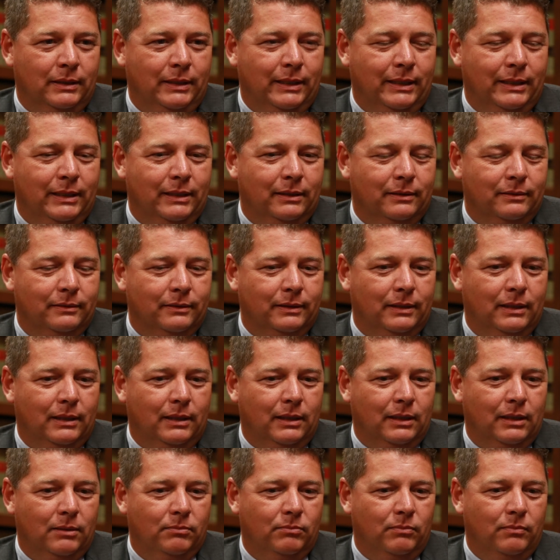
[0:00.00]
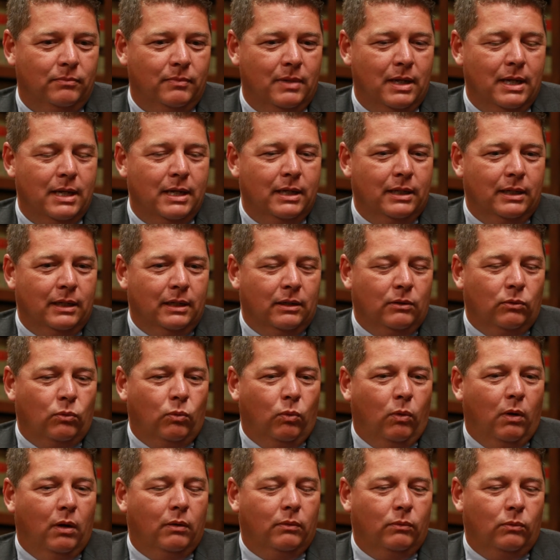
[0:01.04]
Yeah. Um,
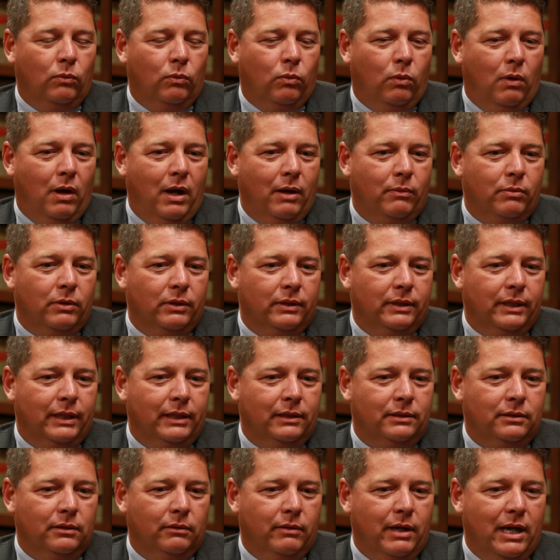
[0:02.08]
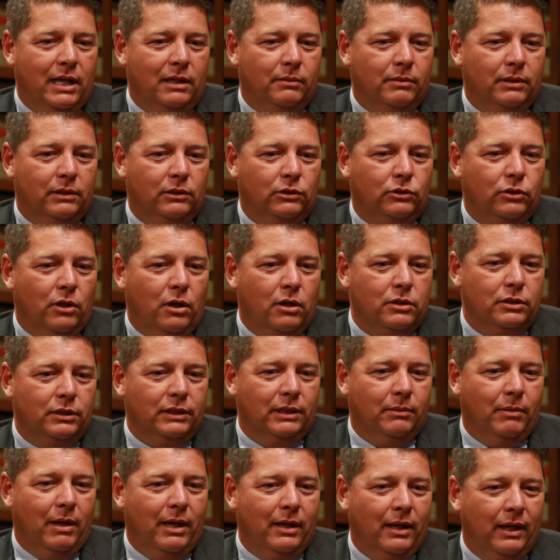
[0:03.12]
why were they so adamant in charging
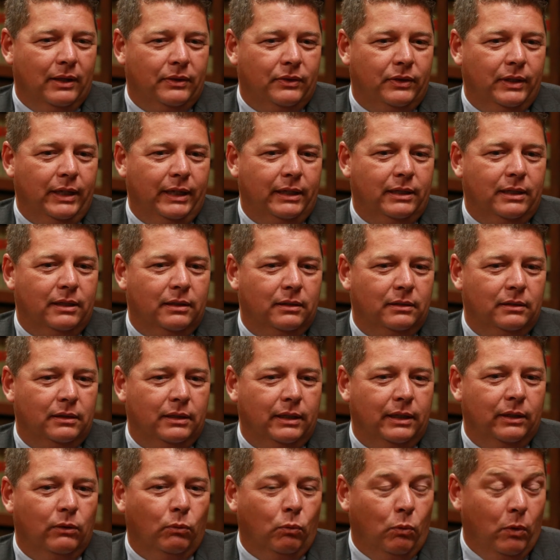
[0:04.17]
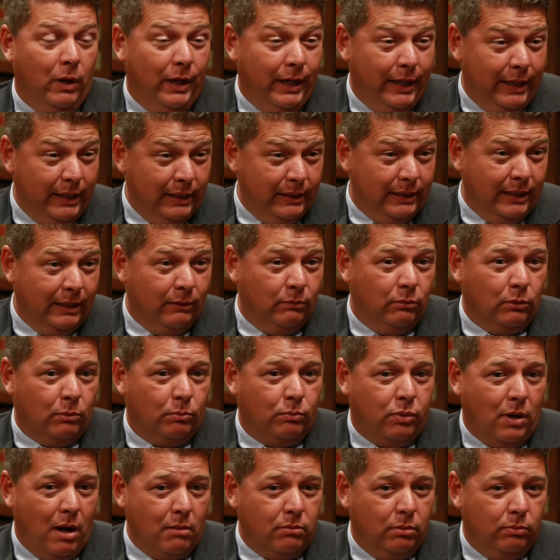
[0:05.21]
them? I, I, think, in a way, they were
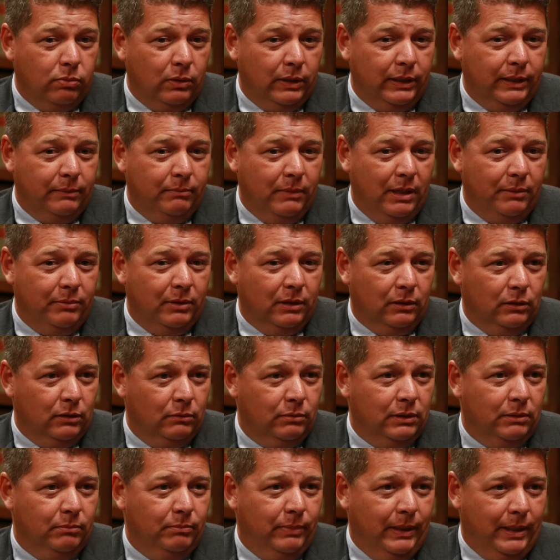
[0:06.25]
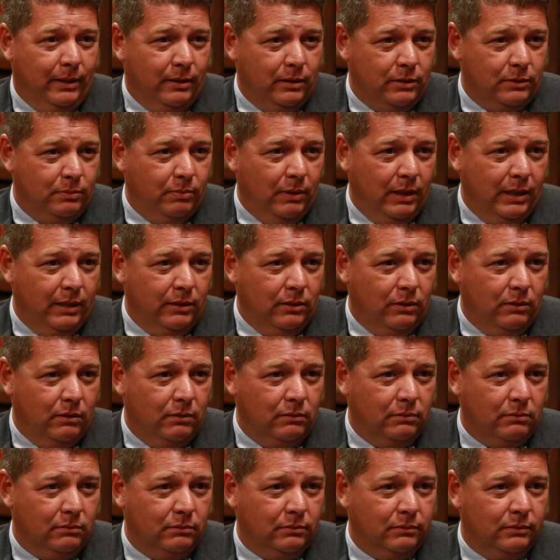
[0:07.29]
probably maybe a little bit embarrassed by it
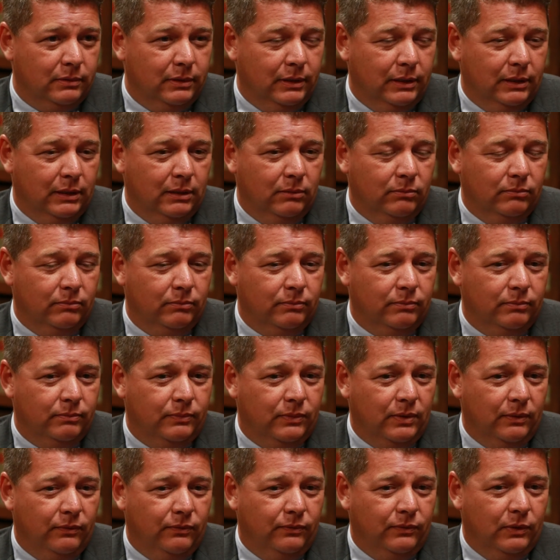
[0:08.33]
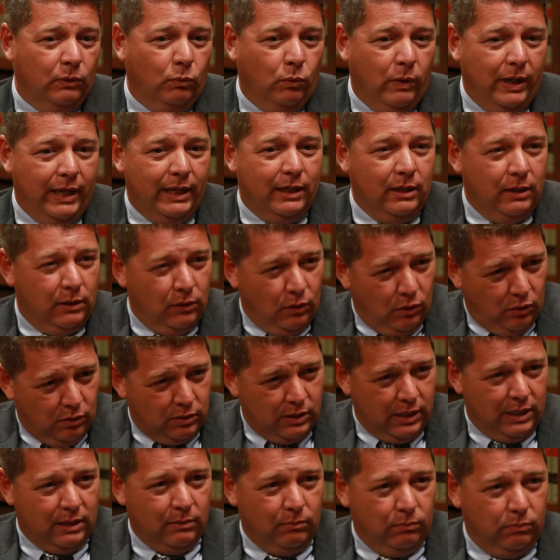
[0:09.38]
all, um, the, the, way it had all
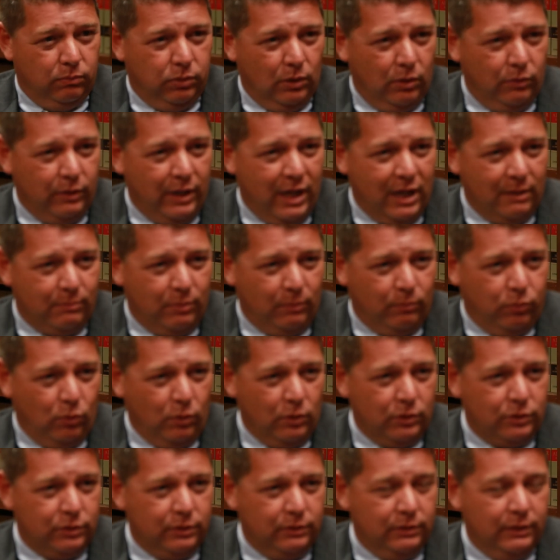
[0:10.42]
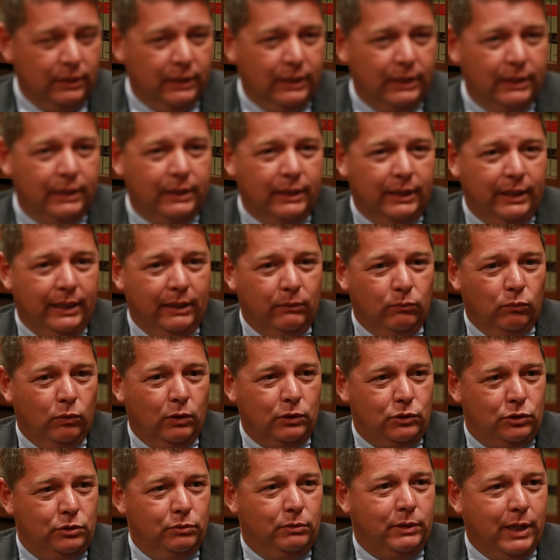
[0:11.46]
kind of blown out of proportion. And
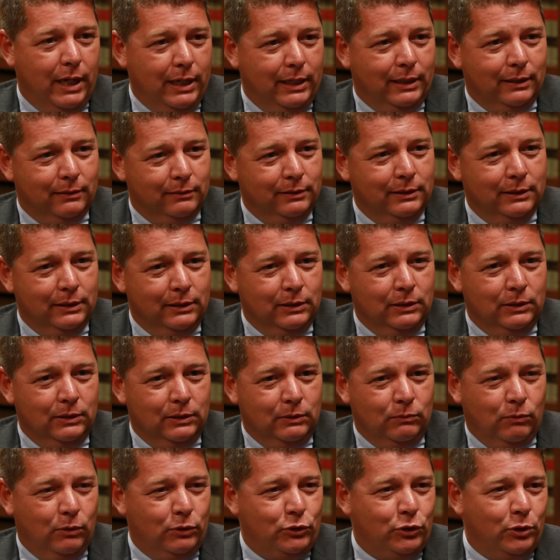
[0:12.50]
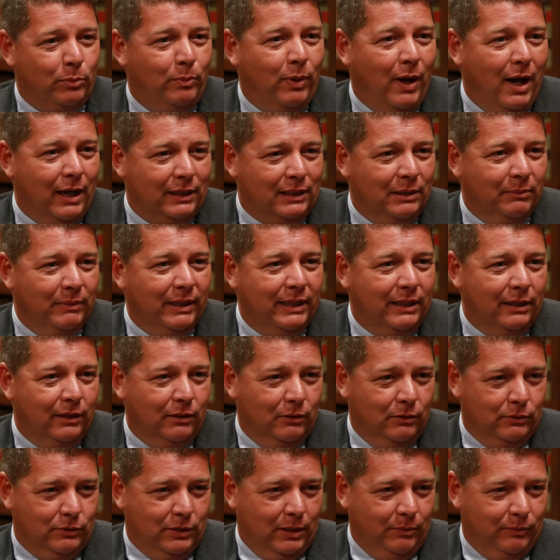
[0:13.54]
once you kind of, once you're pot committed
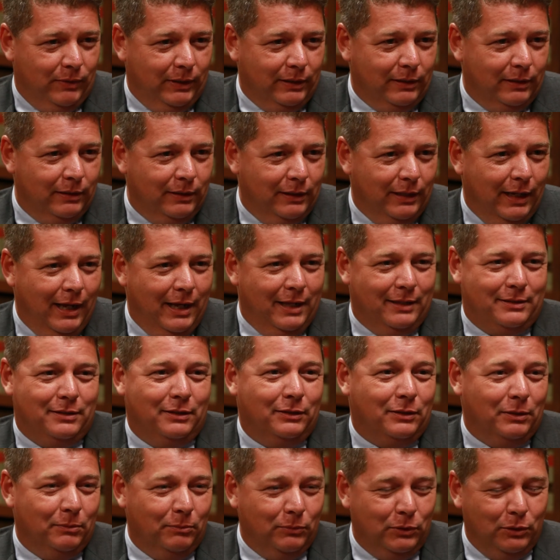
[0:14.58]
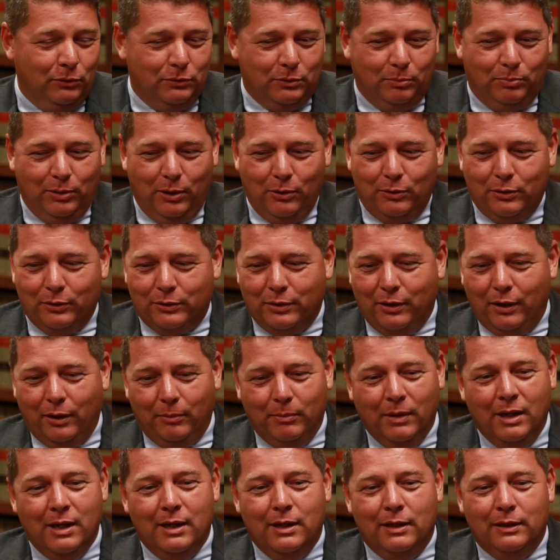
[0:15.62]
on something, and since I'm use a poker
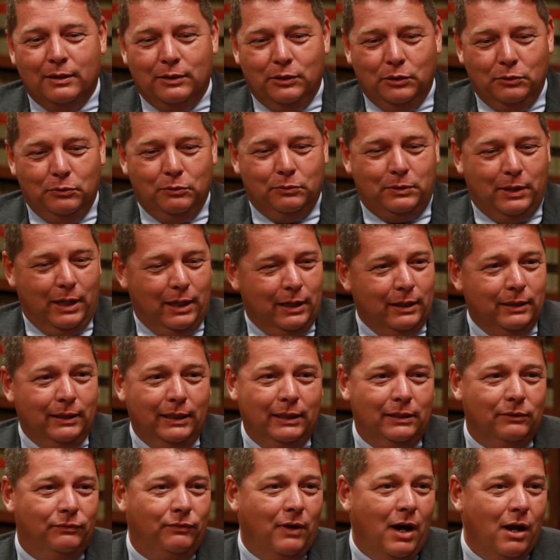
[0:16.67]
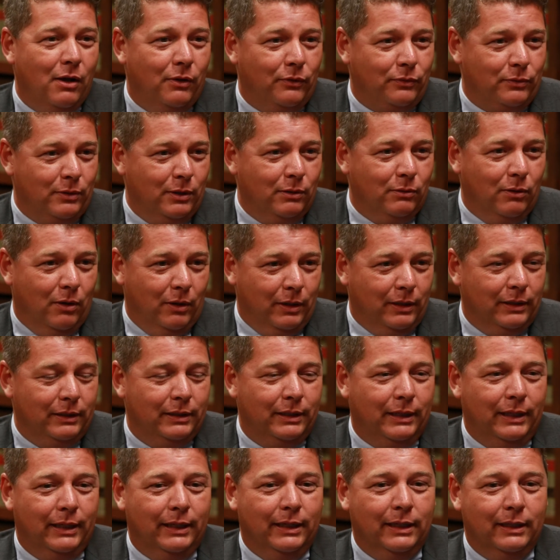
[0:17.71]
term, you kind of need to follow through on it.
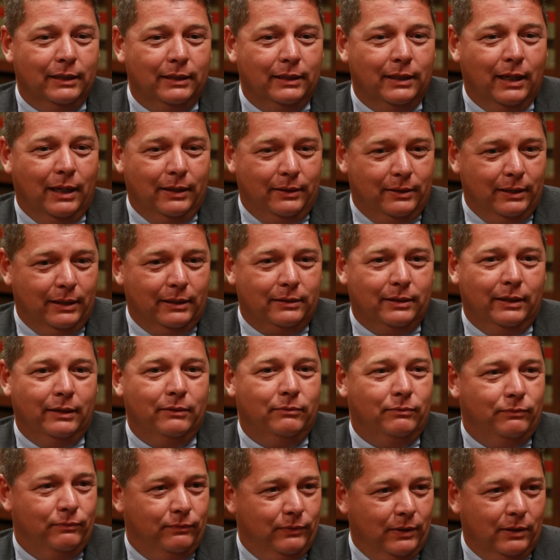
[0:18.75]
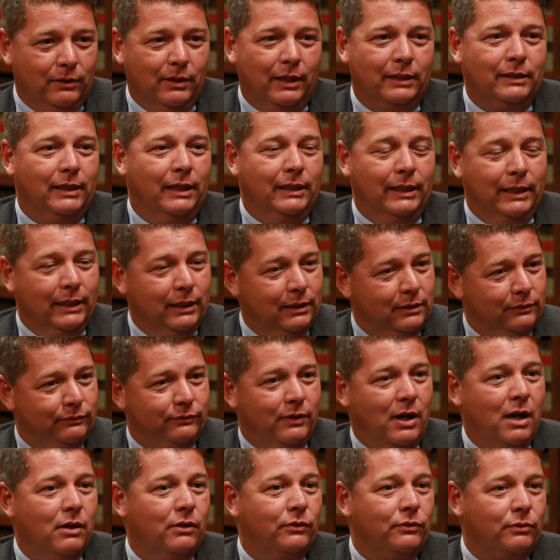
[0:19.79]
And I think they felt like they needed to
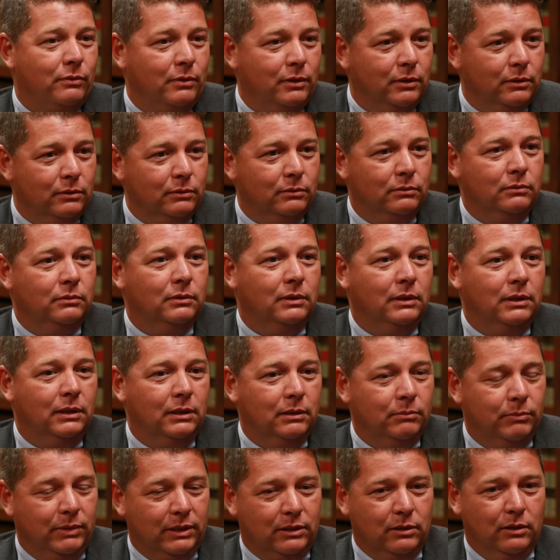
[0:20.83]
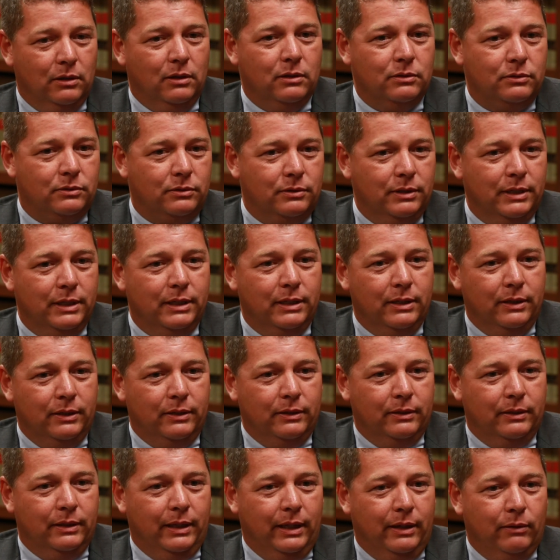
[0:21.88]
follow through uh, because
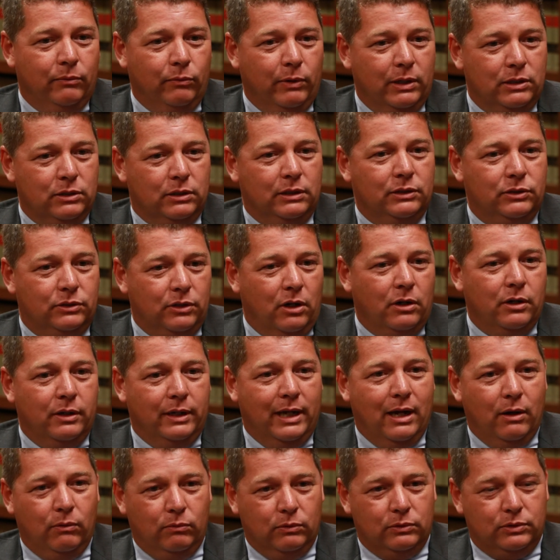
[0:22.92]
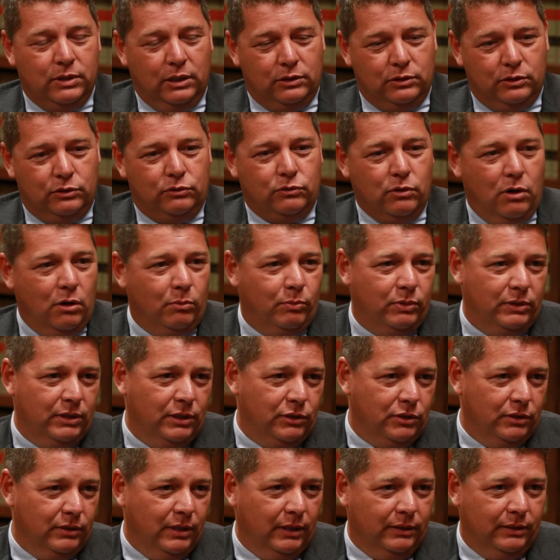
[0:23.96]
they originally started out with such a strong
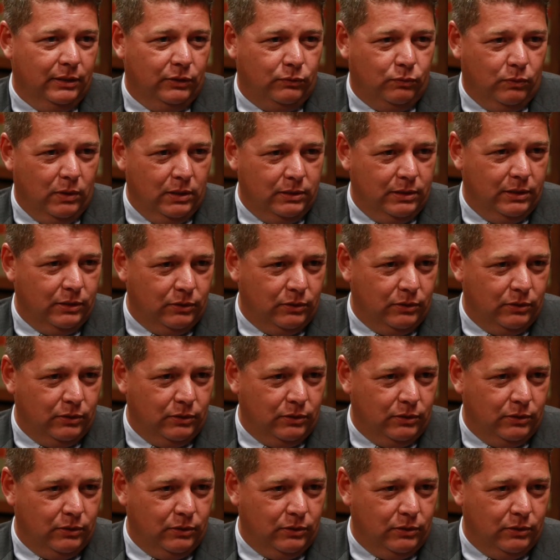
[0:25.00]
position that this was